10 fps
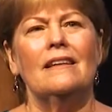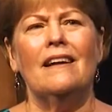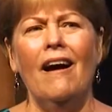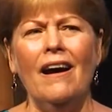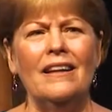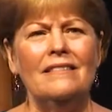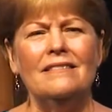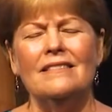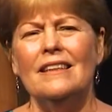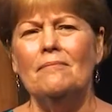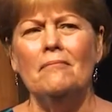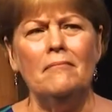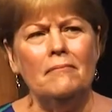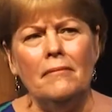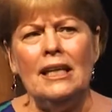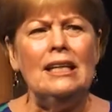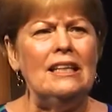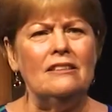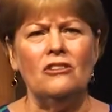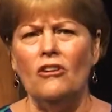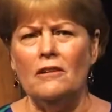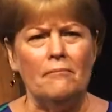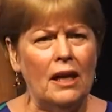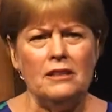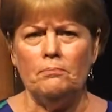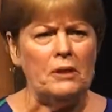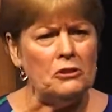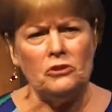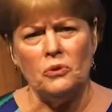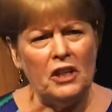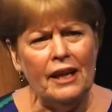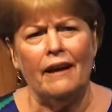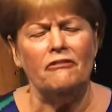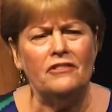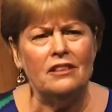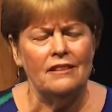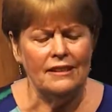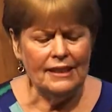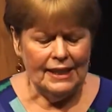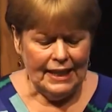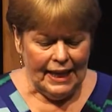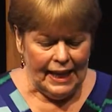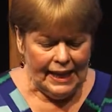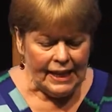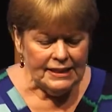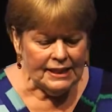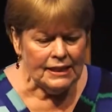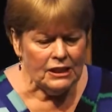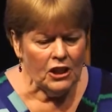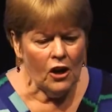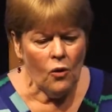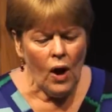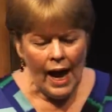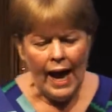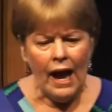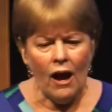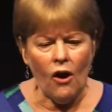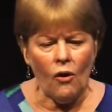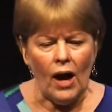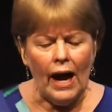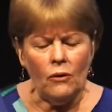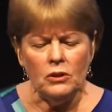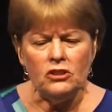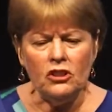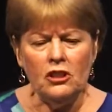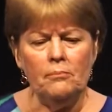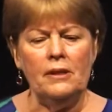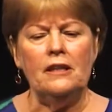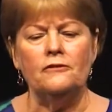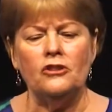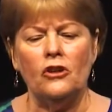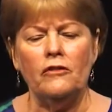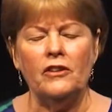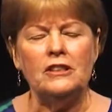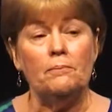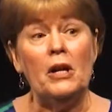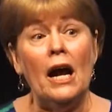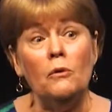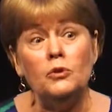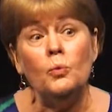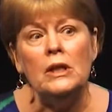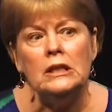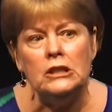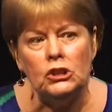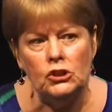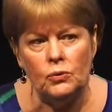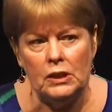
God, meetings aren't my spiritual gift. And I didn't know how I was going to be of service, but I was willing to do